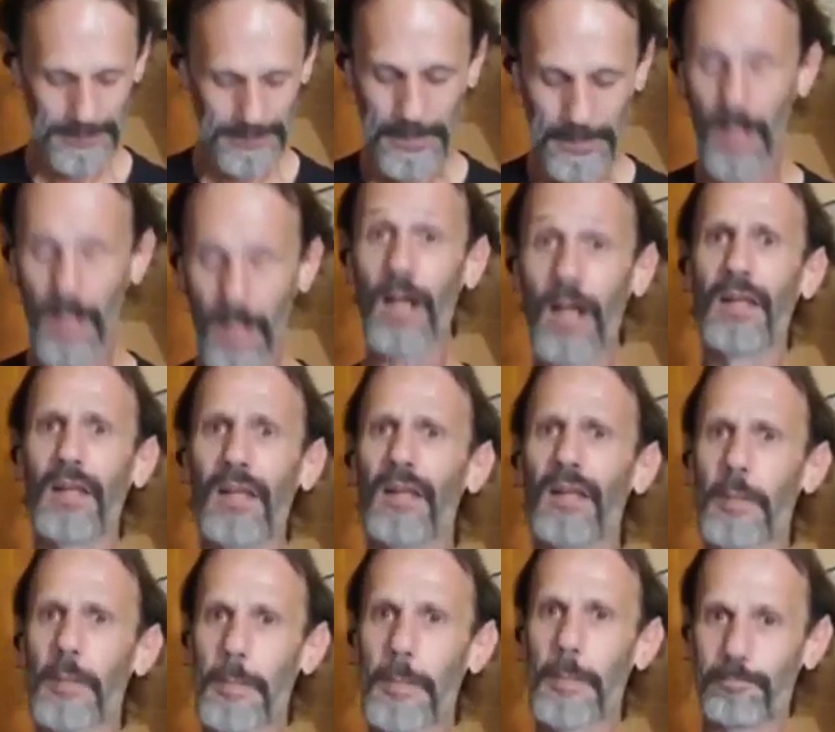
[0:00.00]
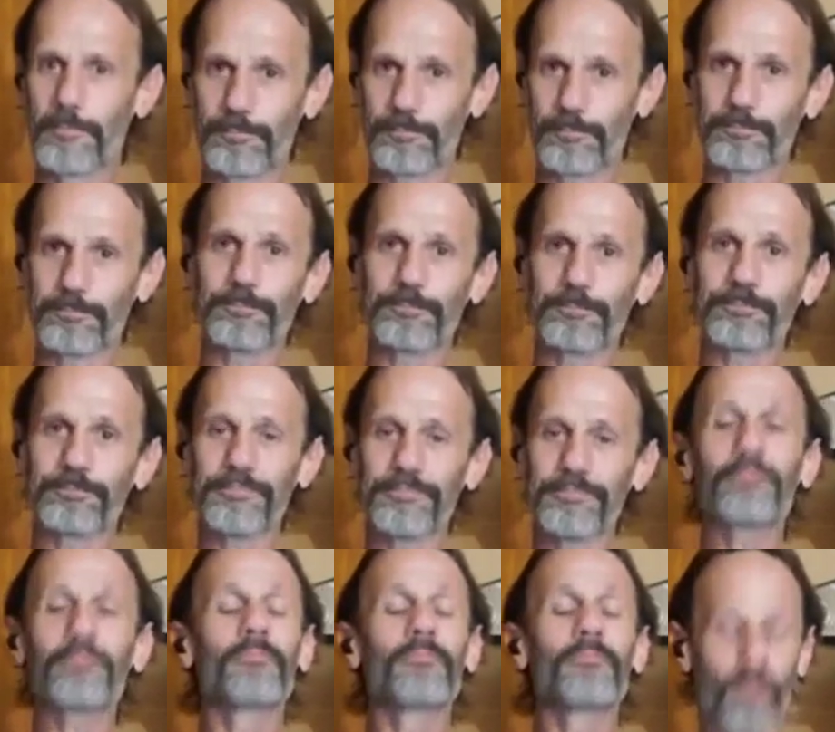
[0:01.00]
Some people you click with,
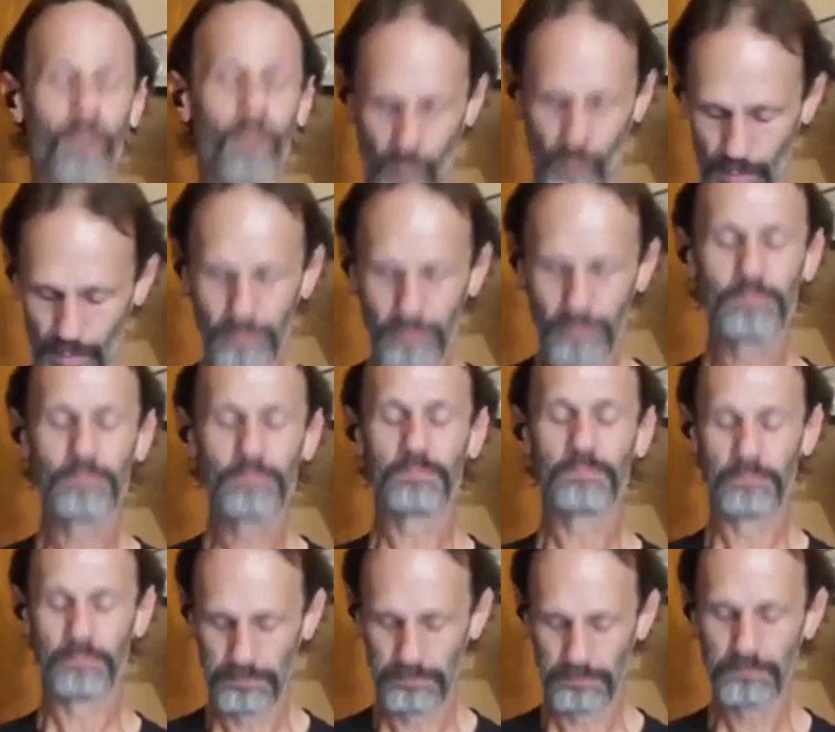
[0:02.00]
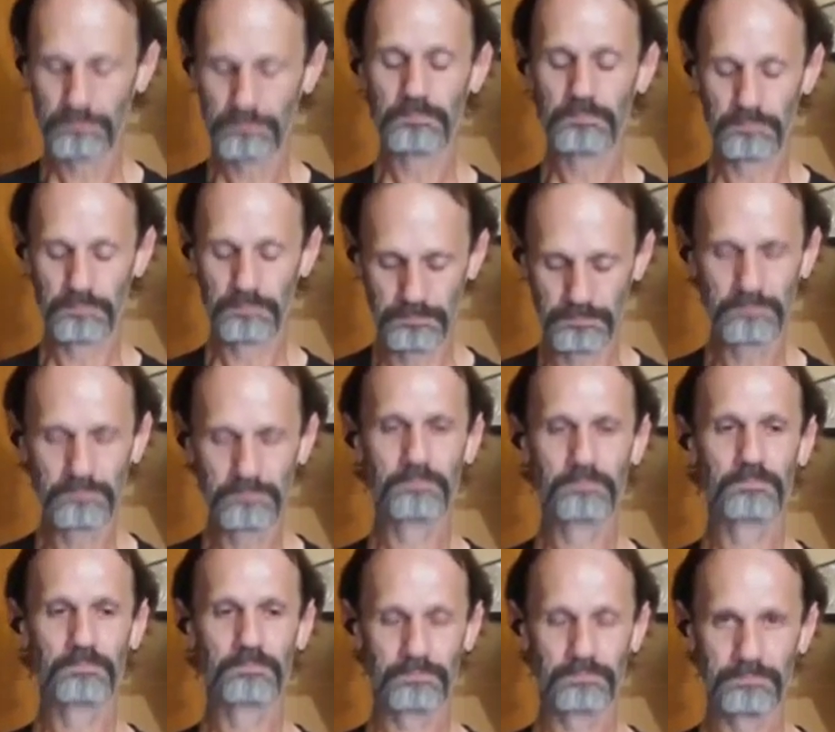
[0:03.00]
and some people you
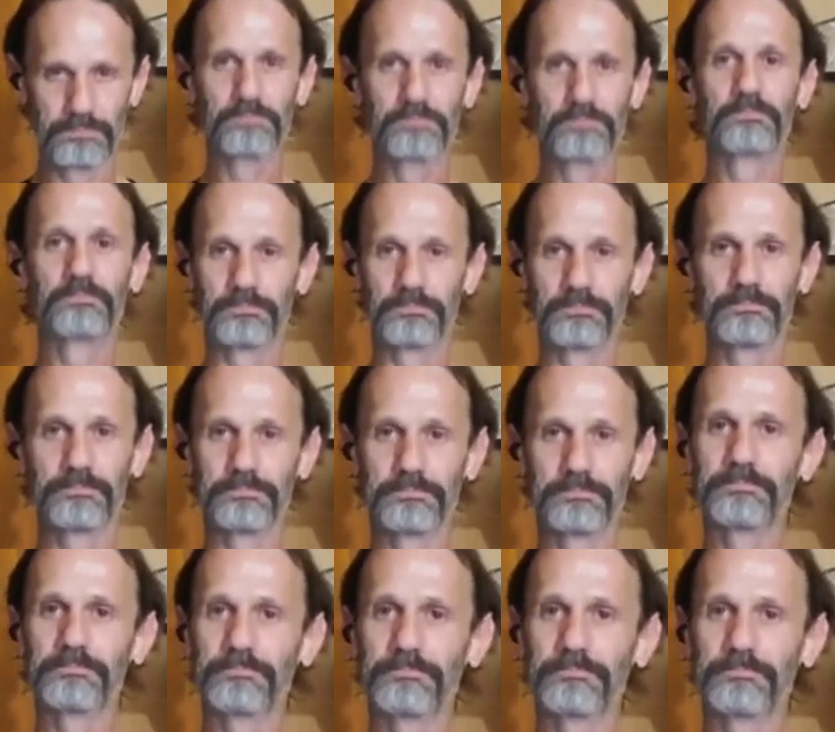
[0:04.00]
might not.